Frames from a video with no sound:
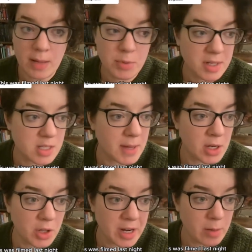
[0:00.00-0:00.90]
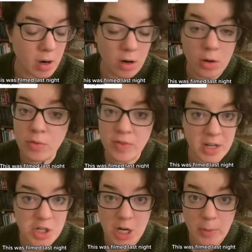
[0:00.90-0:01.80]
I'm just gonna spend all day tomorrow
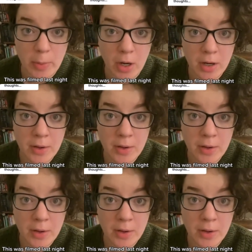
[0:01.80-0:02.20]
finishing up the book.